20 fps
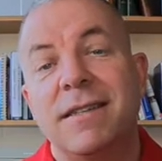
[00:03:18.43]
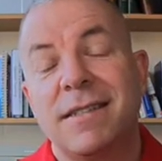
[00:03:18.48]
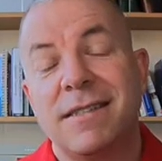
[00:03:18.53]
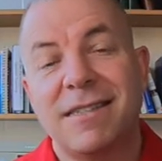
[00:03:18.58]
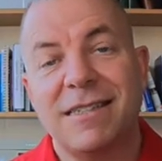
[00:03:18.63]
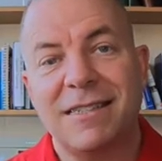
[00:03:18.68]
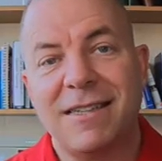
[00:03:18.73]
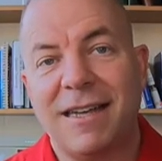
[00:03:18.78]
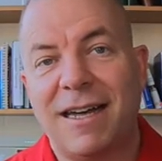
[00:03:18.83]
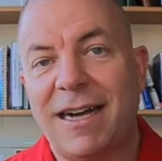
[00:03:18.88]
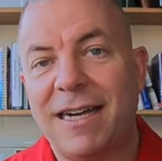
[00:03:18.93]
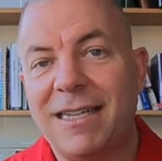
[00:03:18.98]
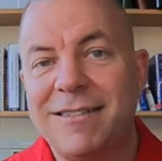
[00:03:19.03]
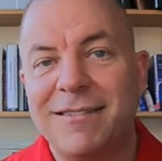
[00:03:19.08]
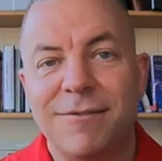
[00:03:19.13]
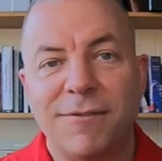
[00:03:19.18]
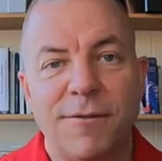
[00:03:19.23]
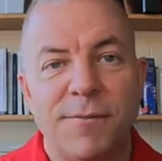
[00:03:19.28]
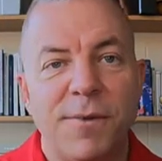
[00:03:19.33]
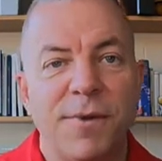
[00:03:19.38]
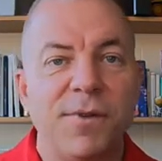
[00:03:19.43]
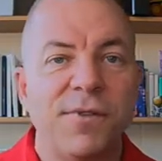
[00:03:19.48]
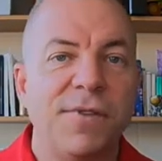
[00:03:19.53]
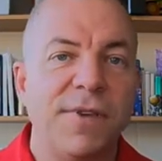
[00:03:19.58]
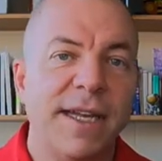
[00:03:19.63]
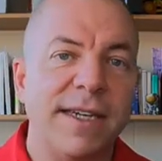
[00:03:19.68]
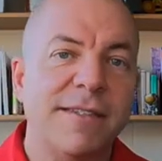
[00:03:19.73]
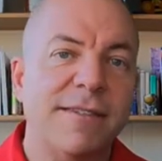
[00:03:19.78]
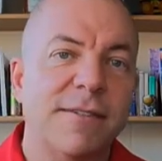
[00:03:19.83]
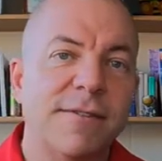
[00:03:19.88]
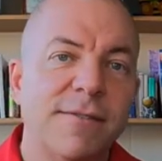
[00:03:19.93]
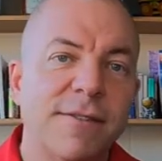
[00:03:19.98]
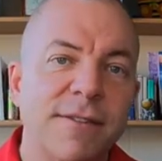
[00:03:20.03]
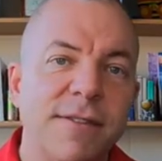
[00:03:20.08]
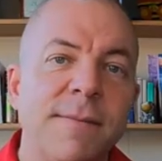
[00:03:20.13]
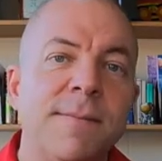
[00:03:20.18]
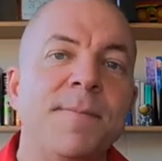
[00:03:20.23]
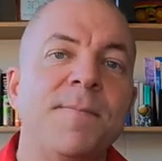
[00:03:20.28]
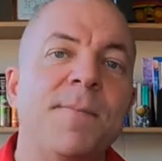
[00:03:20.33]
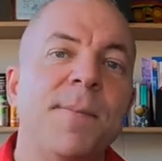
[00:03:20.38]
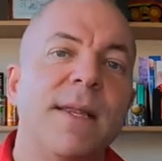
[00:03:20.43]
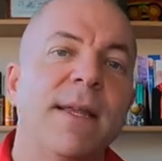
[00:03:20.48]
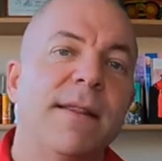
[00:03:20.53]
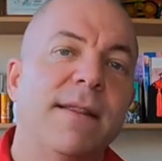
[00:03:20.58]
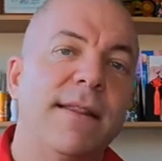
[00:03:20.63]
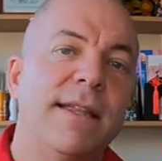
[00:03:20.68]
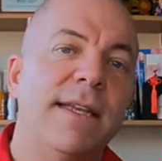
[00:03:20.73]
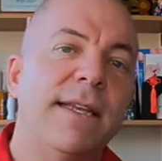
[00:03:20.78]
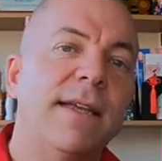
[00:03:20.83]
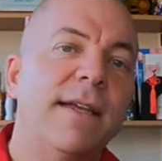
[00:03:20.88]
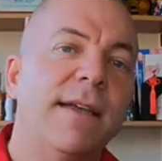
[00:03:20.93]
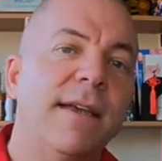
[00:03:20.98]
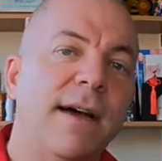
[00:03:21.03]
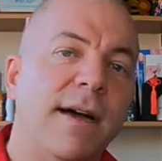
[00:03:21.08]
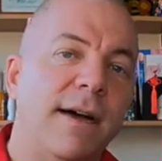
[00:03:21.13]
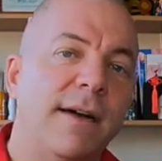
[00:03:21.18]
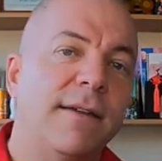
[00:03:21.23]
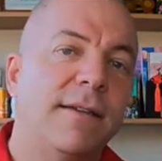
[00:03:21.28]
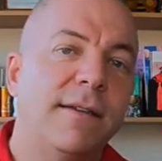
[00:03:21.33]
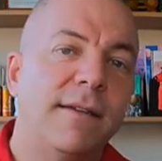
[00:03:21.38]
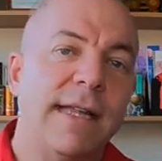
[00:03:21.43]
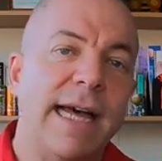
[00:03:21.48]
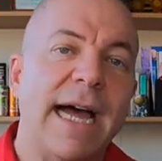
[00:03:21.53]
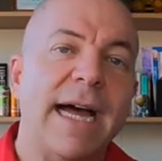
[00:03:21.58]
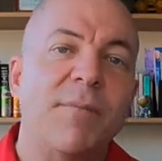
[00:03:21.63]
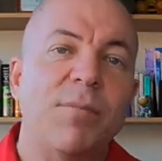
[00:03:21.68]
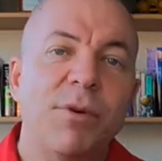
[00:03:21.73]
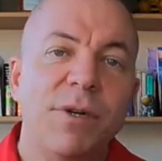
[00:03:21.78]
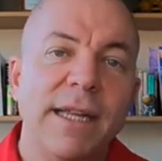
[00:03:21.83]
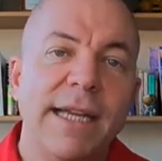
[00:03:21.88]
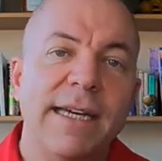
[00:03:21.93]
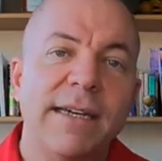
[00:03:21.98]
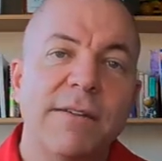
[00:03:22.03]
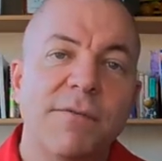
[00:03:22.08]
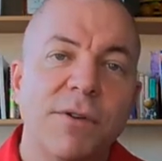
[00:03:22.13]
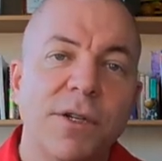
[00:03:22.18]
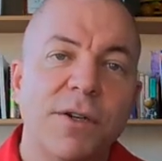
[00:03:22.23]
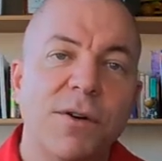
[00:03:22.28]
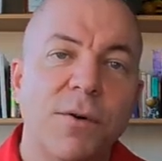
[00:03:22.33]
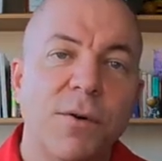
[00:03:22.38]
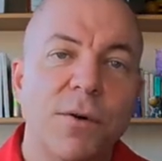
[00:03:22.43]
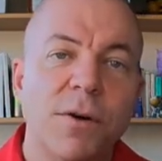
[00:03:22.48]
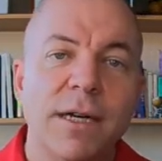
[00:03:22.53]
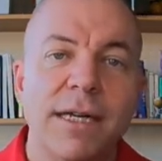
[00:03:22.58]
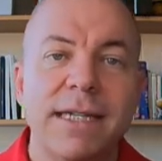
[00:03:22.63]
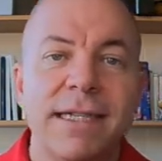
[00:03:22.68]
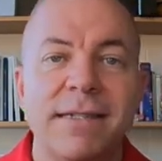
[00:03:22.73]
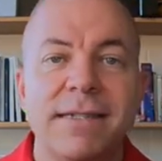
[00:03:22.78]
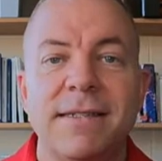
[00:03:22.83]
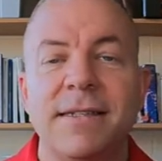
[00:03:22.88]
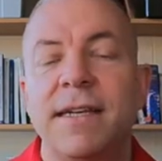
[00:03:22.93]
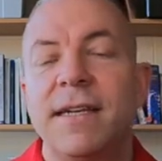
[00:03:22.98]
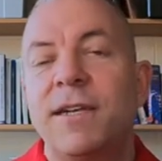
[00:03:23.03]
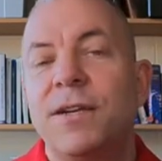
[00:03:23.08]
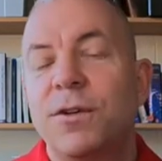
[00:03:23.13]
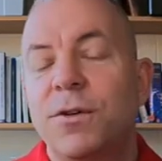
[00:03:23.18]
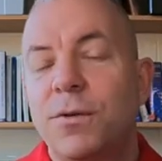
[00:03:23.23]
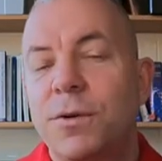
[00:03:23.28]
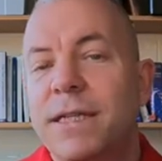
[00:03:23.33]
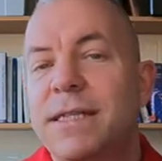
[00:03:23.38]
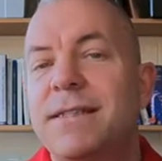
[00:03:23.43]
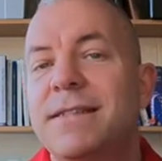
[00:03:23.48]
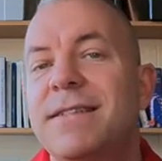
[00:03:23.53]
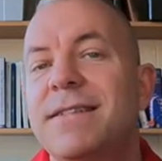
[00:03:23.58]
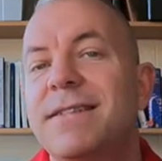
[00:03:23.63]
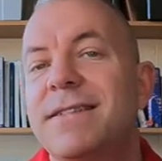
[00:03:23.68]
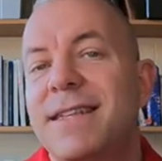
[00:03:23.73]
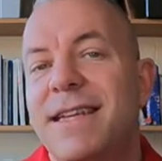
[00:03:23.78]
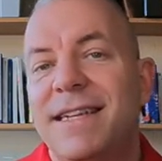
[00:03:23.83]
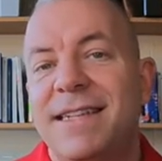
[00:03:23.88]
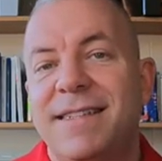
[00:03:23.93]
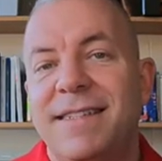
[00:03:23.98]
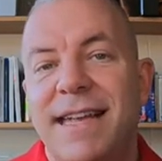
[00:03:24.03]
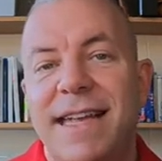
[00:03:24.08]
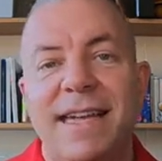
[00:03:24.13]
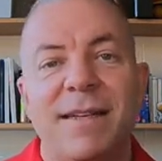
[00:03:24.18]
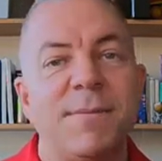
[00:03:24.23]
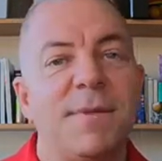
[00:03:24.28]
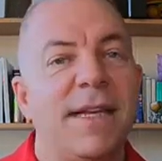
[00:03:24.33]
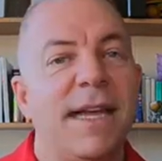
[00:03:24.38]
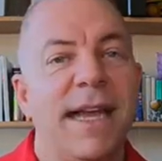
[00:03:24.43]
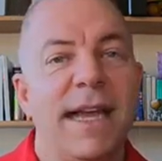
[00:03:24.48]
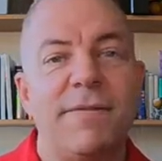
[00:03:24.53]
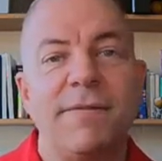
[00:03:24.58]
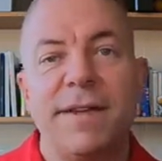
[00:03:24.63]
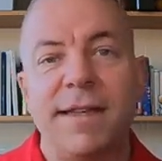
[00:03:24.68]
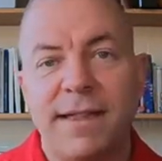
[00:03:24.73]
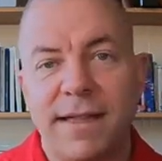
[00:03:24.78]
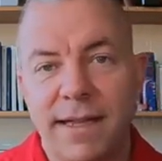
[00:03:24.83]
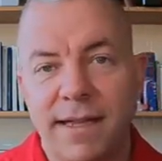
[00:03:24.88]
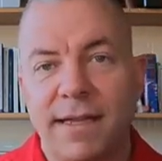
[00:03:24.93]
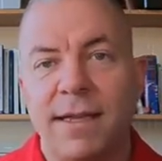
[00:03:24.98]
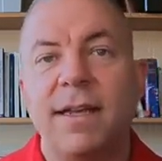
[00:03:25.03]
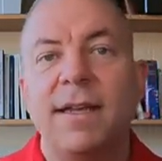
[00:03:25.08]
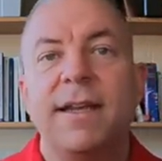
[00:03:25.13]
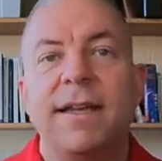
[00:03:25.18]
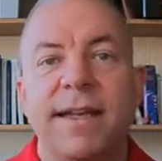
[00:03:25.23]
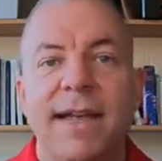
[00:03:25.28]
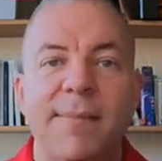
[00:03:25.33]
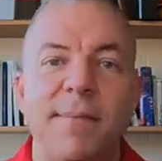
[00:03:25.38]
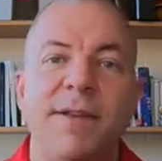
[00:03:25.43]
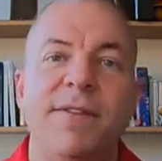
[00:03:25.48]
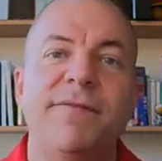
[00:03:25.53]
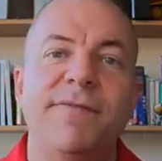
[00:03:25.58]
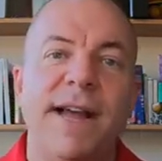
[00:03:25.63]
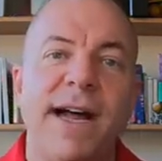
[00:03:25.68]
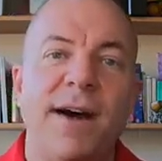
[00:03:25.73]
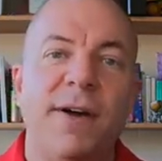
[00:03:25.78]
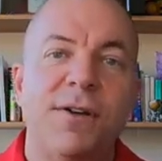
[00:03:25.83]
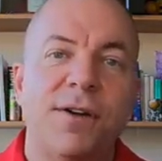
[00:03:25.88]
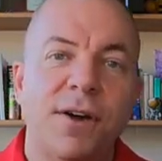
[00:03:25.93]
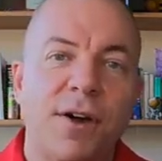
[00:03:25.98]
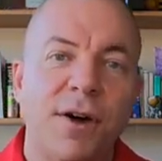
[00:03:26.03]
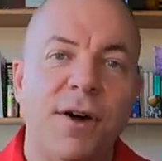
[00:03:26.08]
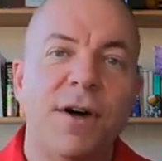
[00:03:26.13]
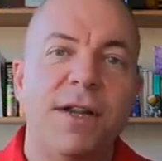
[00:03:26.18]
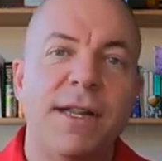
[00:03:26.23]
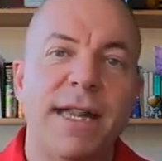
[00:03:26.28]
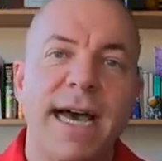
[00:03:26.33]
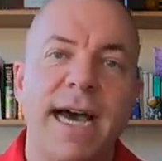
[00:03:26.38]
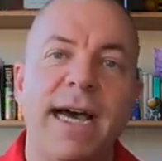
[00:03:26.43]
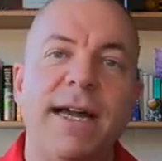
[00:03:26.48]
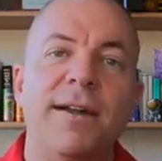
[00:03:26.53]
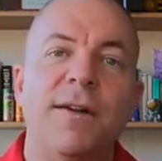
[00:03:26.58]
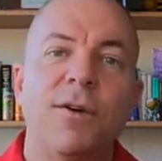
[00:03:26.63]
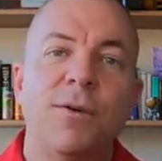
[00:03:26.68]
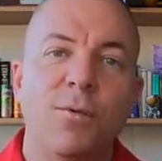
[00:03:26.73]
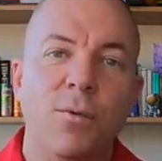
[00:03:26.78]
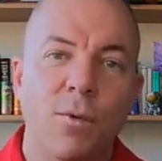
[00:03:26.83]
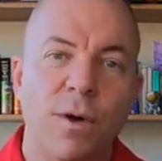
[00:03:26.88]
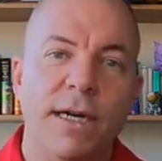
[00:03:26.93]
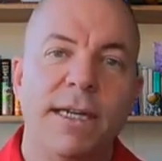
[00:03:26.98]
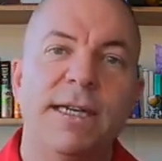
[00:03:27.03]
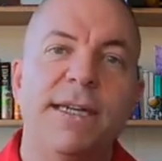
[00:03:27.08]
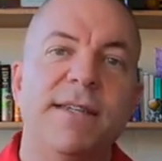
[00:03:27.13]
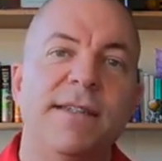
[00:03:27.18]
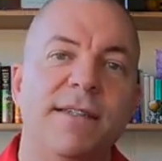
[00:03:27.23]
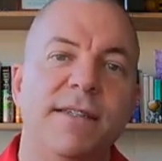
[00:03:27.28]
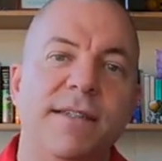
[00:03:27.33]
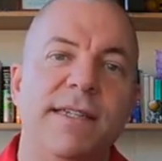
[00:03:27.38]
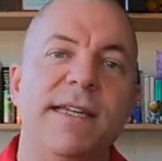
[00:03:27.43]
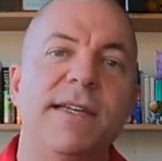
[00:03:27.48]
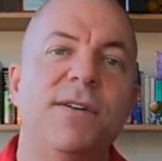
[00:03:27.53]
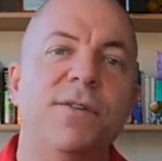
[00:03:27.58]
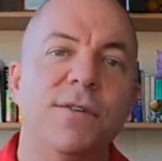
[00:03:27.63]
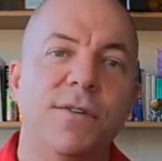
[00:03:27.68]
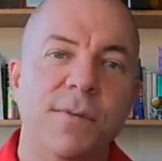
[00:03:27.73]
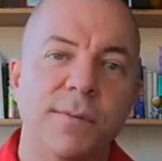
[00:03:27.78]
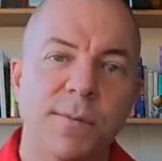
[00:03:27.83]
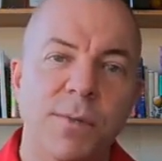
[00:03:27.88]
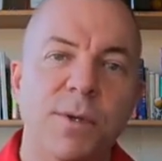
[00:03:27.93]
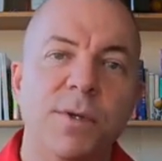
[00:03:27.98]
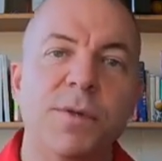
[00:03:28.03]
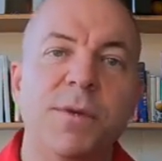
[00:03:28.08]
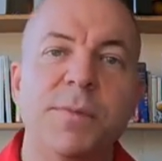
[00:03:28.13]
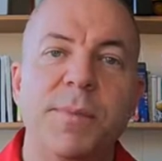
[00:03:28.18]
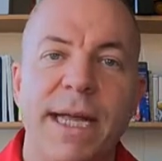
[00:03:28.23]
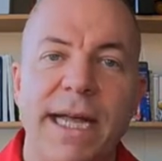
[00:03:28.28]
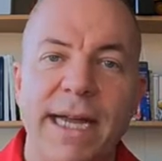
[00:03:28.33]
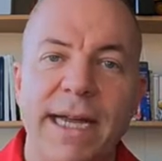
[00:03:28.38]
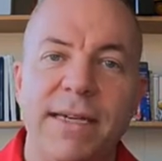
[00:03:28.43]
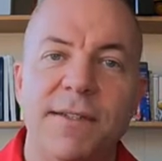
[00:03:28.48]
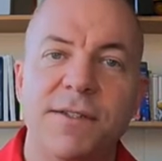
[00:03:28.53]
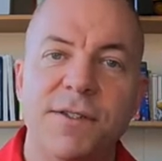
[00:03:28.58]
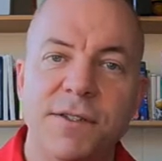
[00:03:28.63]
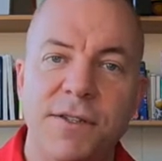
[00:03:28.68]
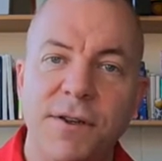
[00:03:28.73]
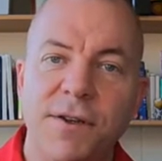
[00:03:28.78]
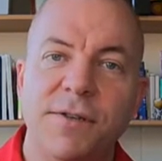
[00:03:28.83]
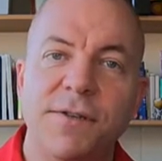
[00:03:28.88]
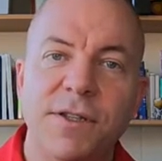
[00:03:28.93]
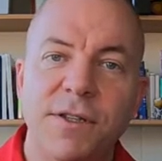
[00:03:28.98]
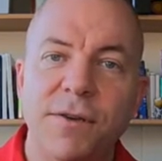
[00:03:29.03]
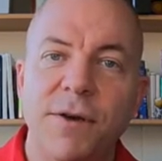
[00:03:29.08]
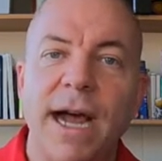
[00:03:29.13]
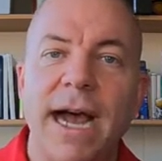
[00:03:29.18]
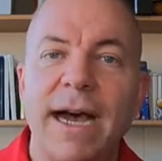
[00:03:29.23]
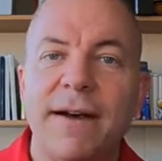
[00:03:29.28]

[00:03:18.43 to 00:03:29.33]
the slides from those lectures, the lab-related recordings, quizzes, exams, everything can be found on that one single Moodle page. So you